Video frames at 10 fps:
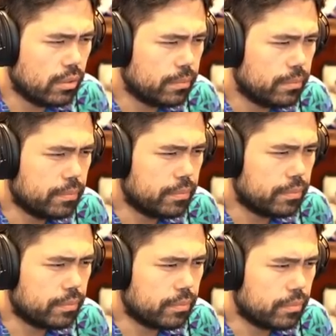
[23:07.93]

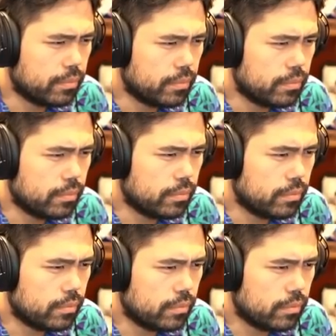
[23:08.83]

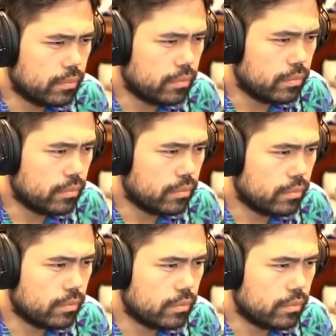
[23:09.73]

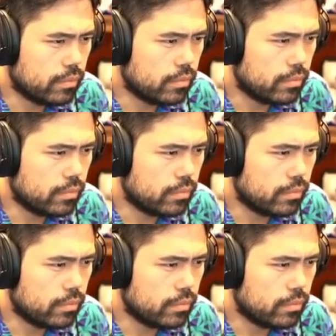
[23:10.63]
No one is speaking in this clip.